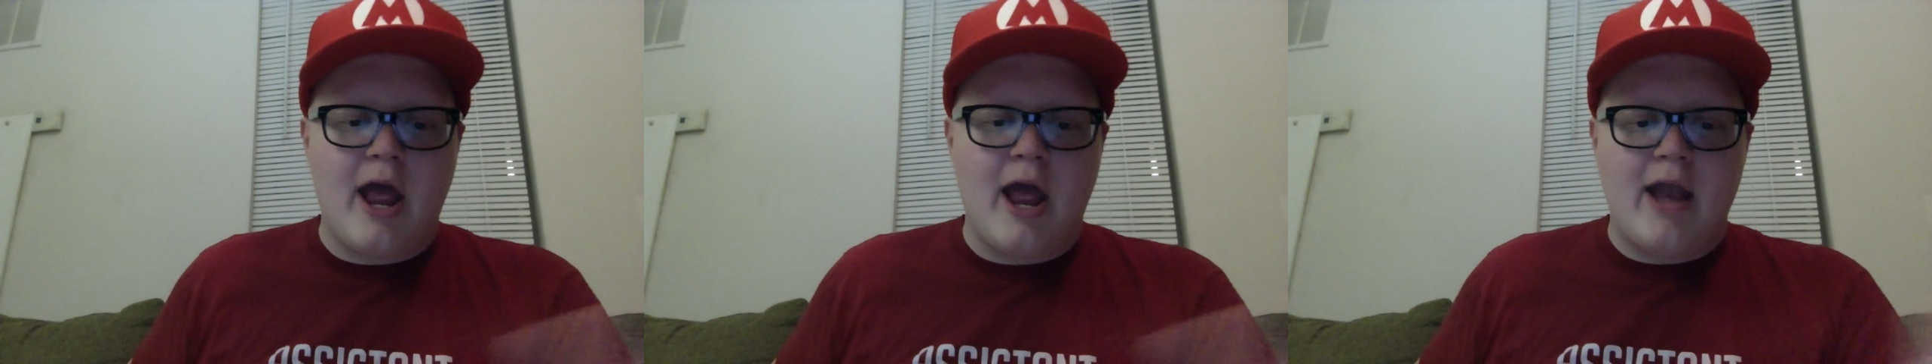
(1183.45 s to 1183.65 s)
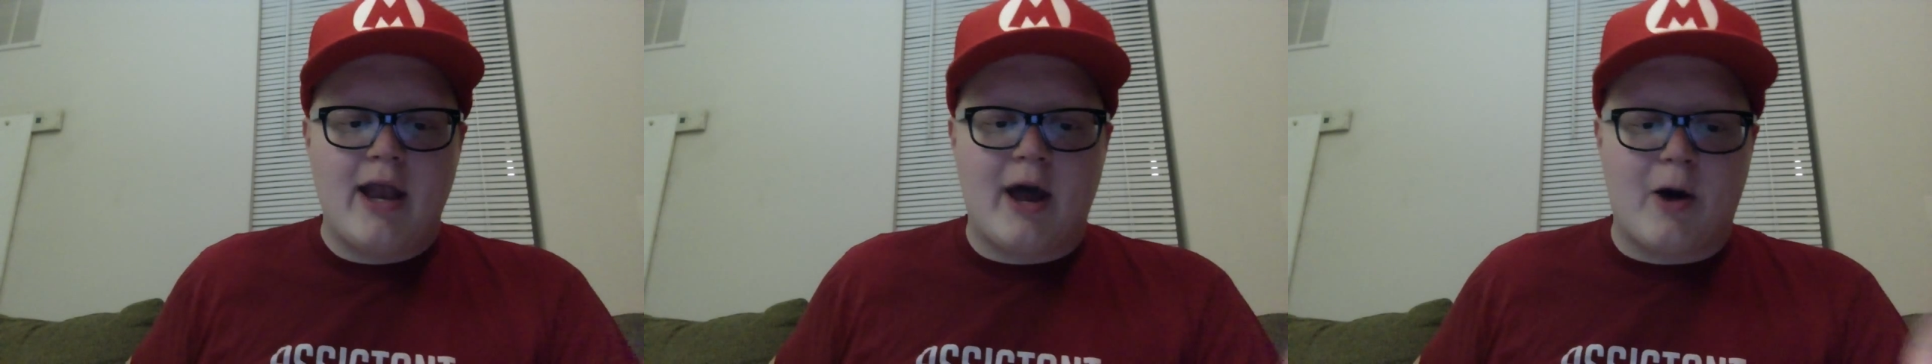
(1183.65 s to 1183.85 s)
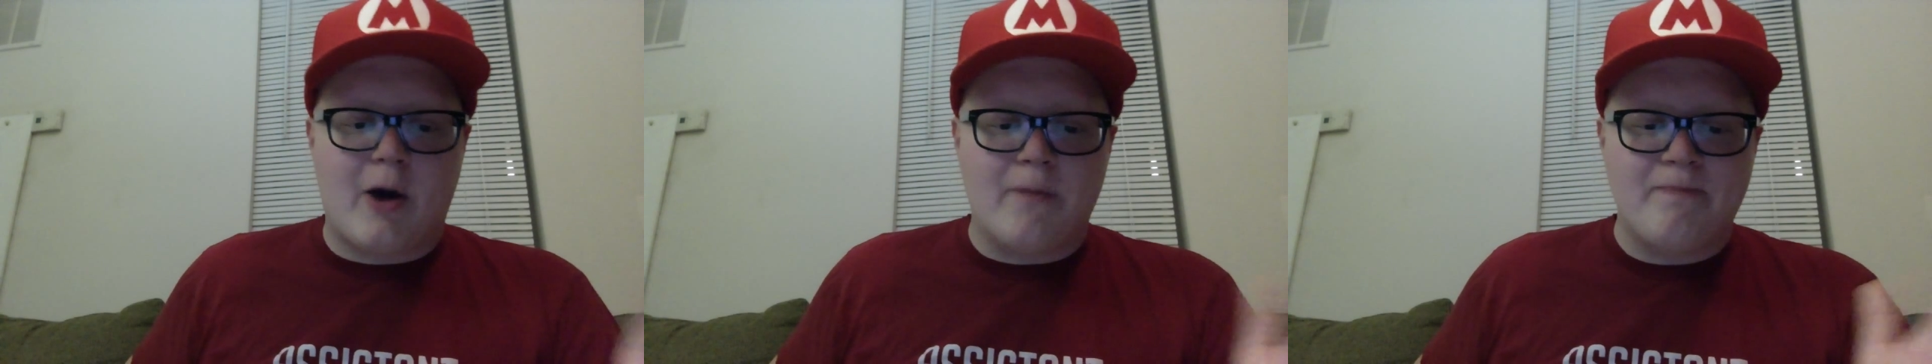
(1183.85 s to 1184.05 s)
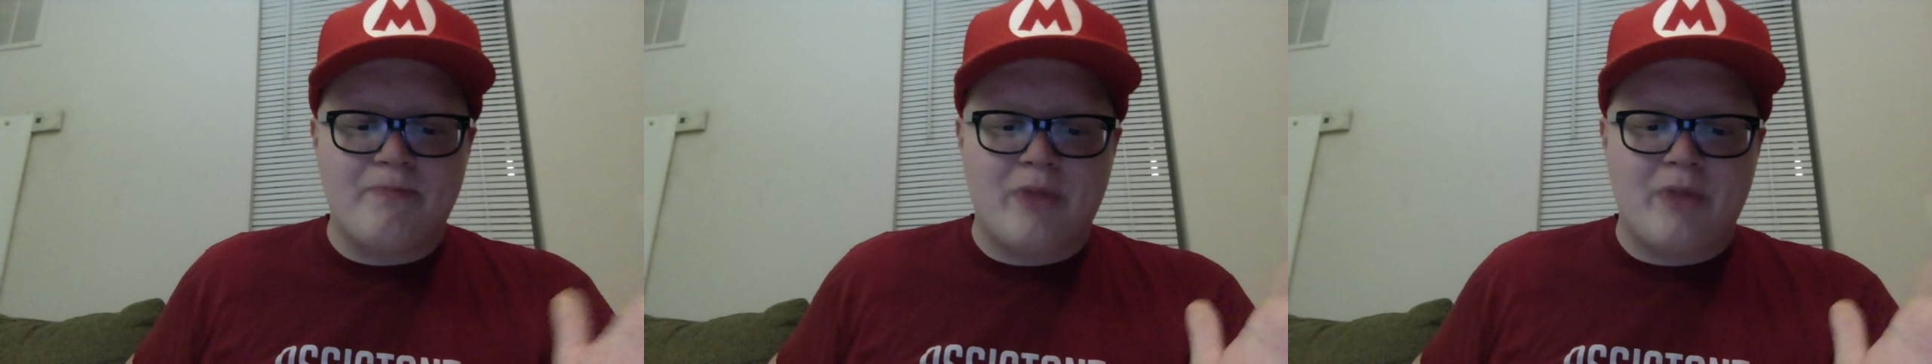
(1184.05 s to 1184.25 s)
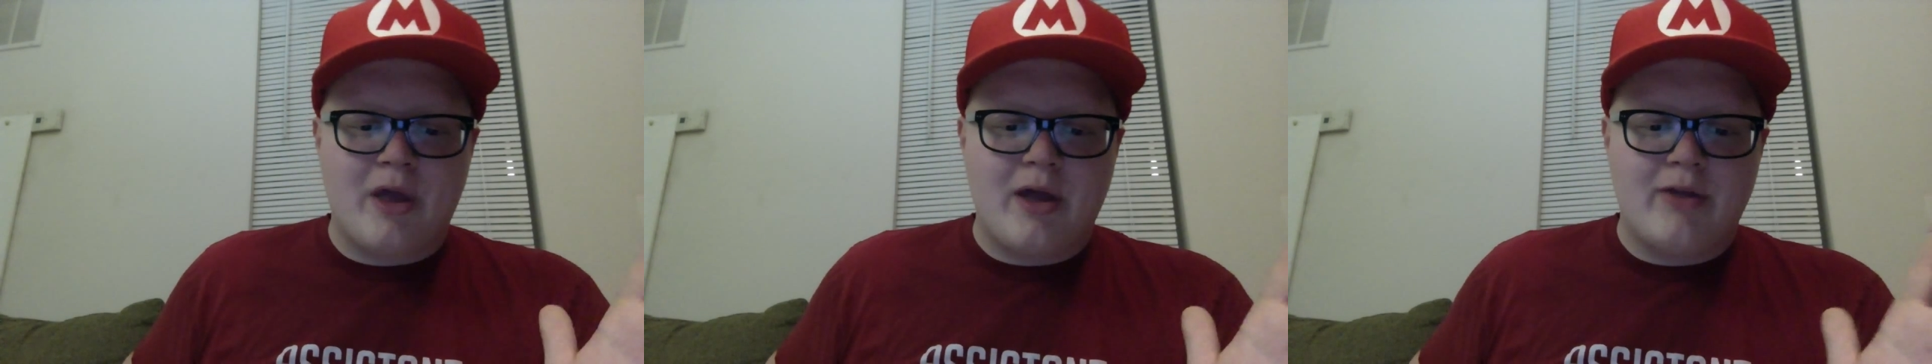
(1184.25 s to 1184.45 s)
Now,
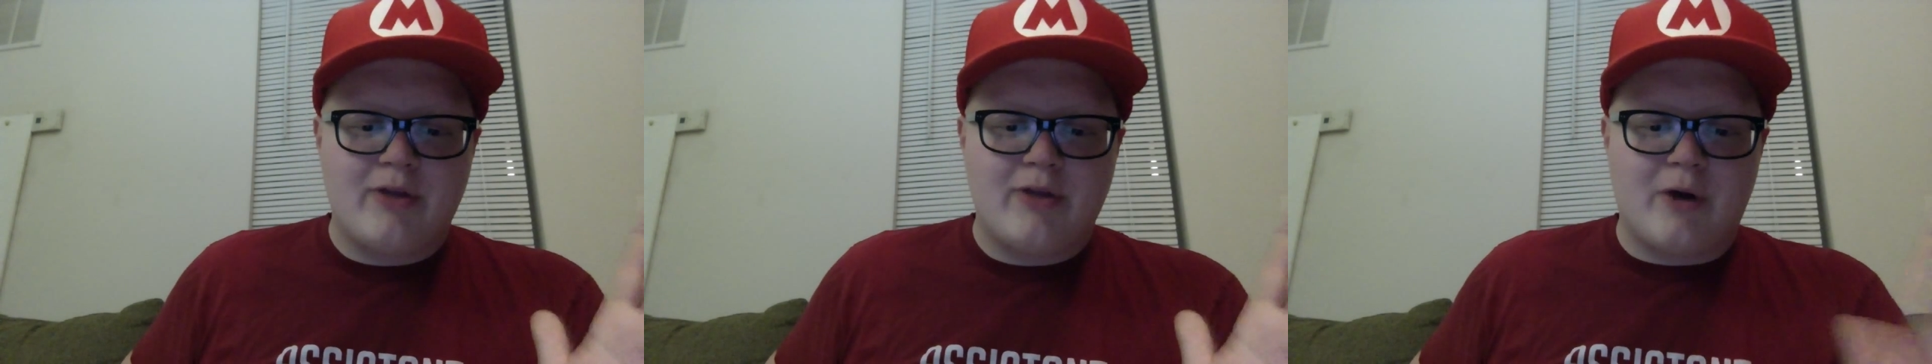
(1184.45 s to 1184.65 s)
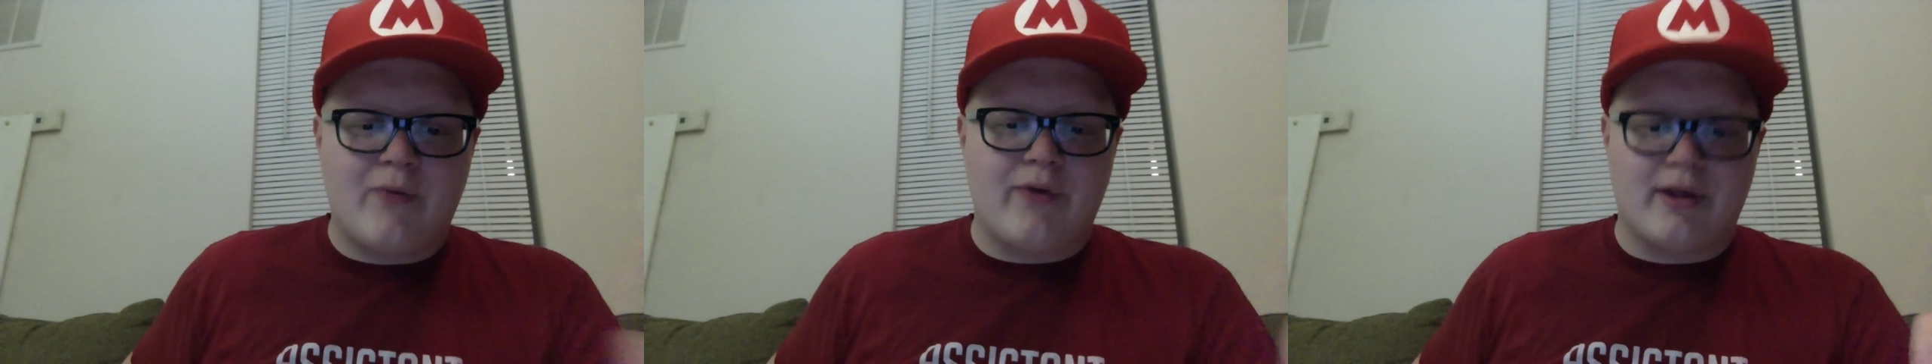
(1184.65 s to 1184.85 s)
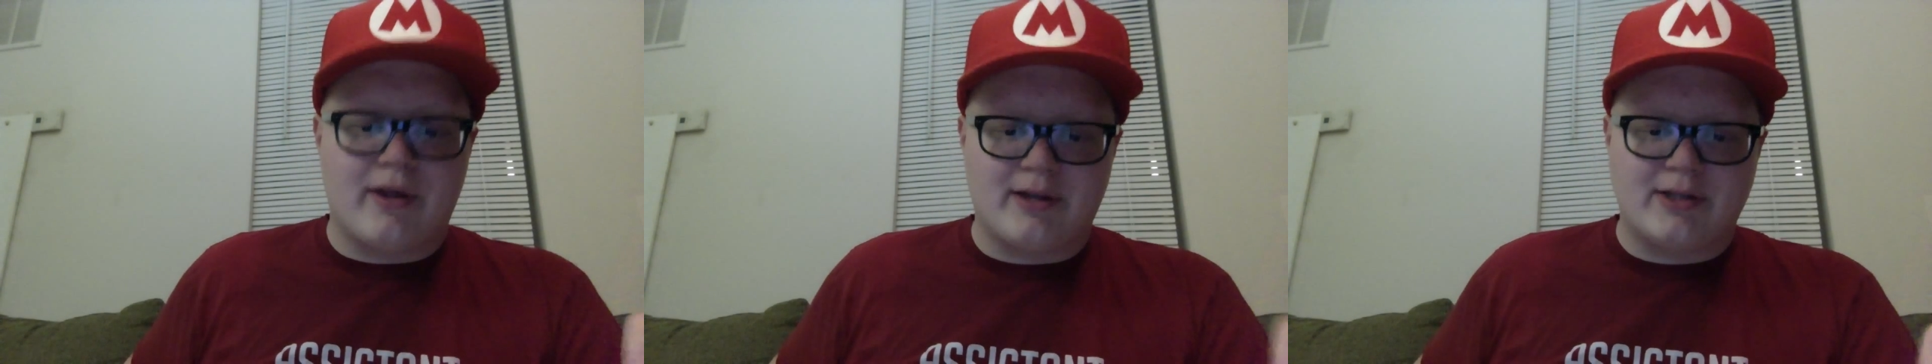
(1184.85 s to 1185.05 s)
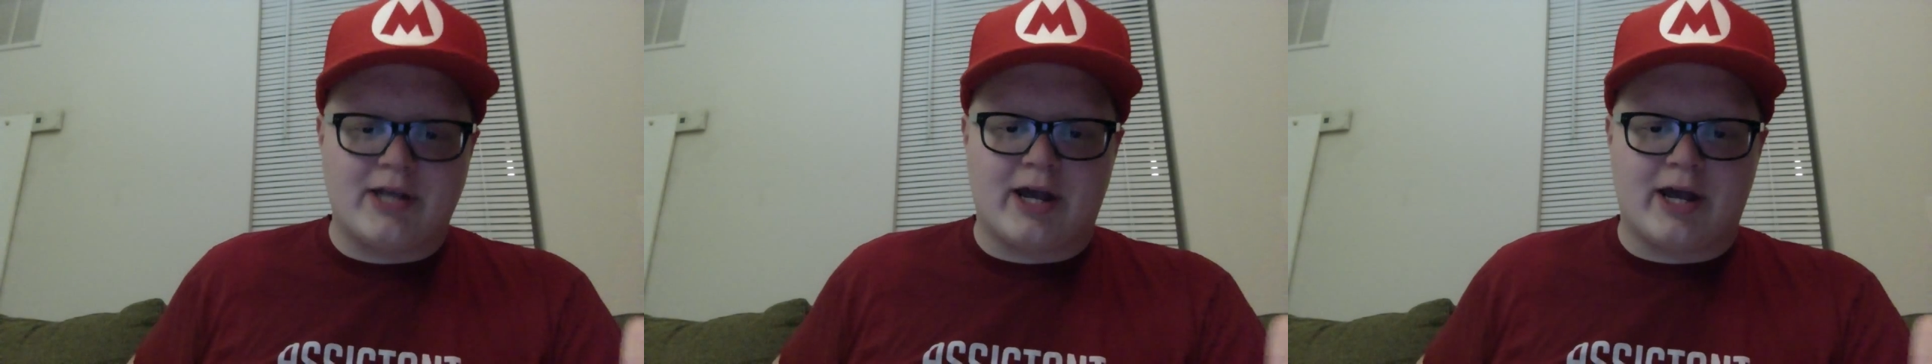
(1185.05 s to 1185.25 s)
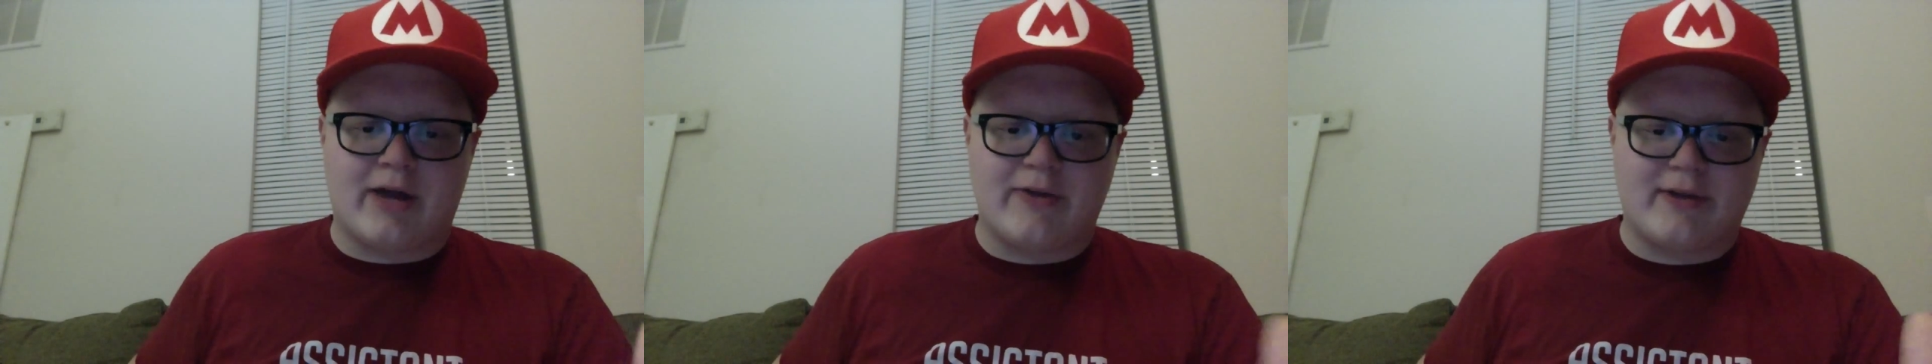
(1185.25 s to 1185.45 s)
don't forget to
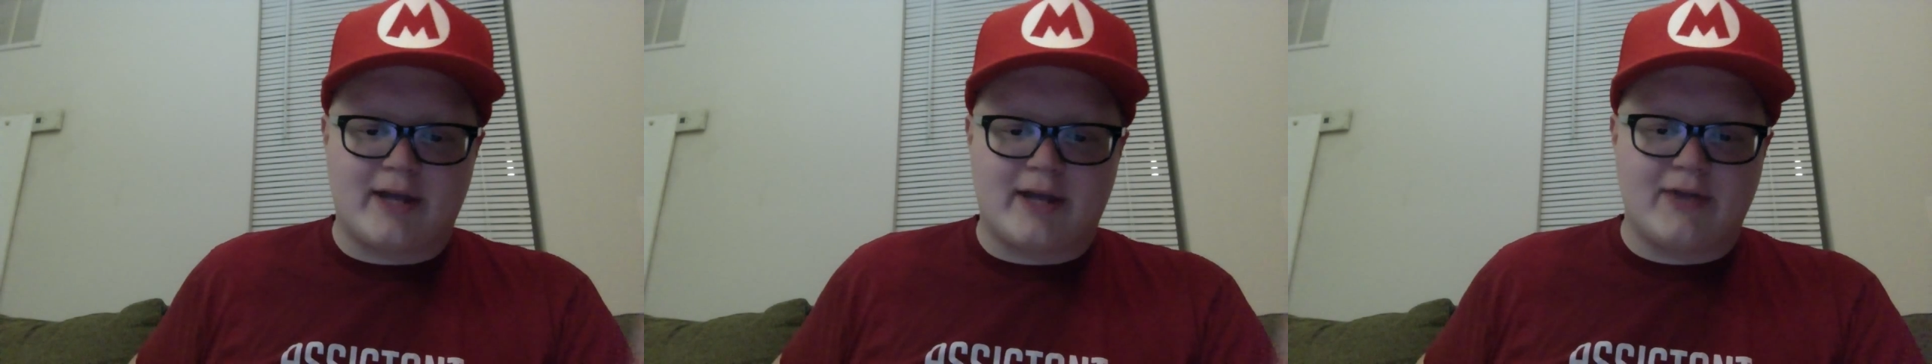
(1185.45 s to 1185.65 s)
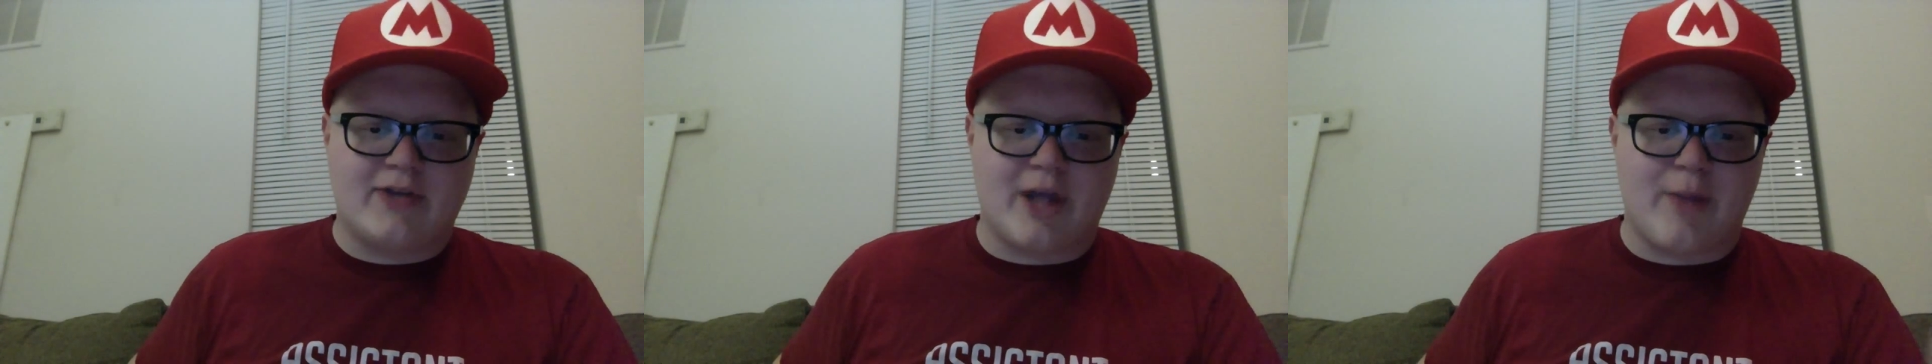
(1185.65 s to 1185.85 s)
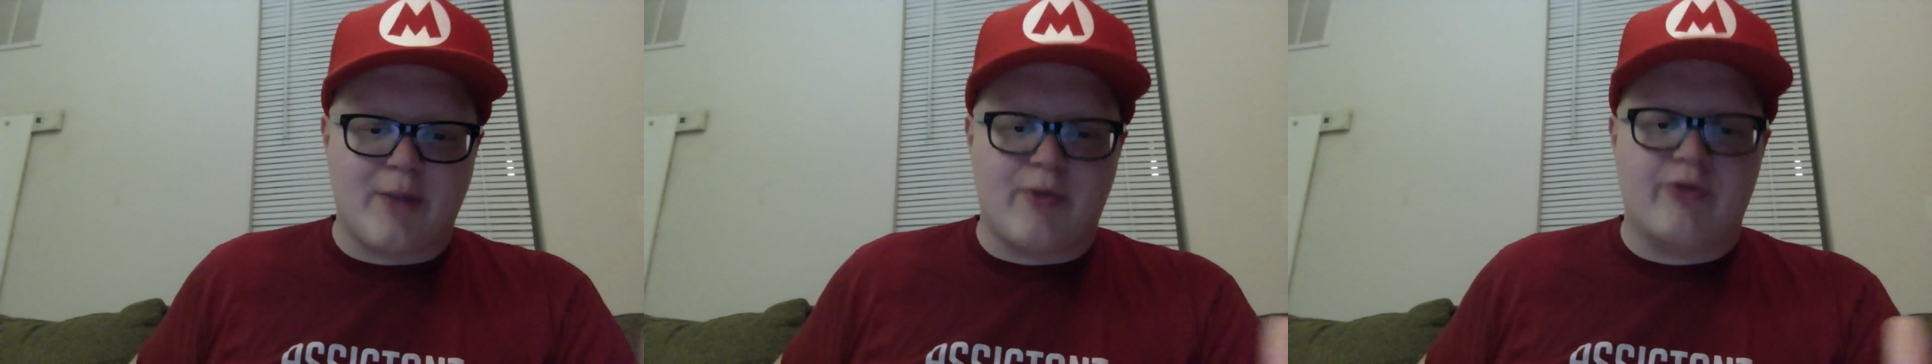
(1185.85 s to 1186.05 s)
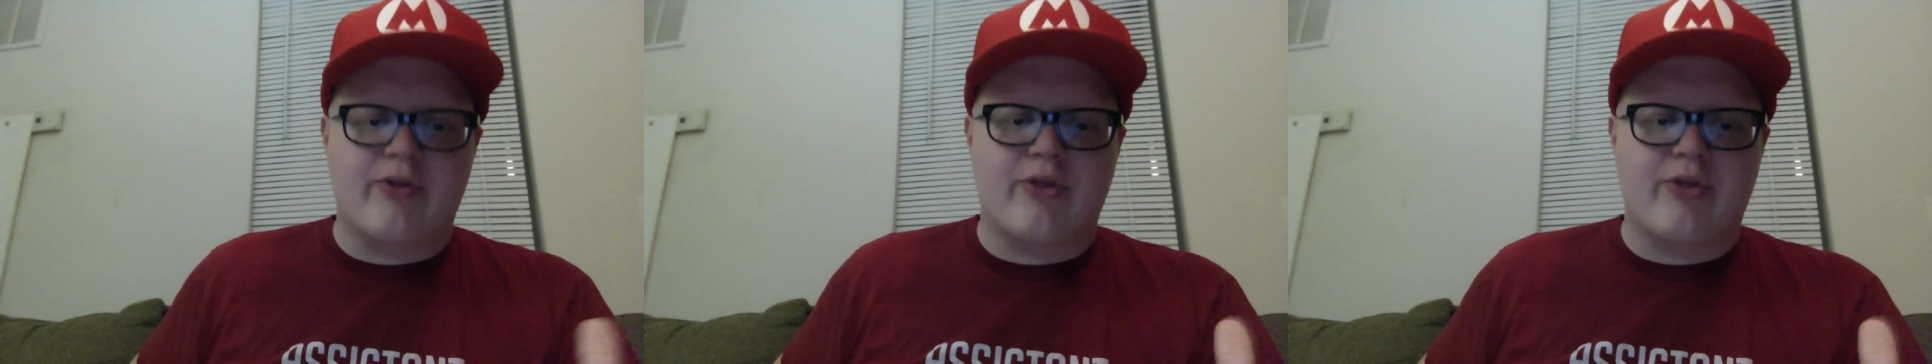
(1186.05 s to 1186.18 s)
check out the test chambers,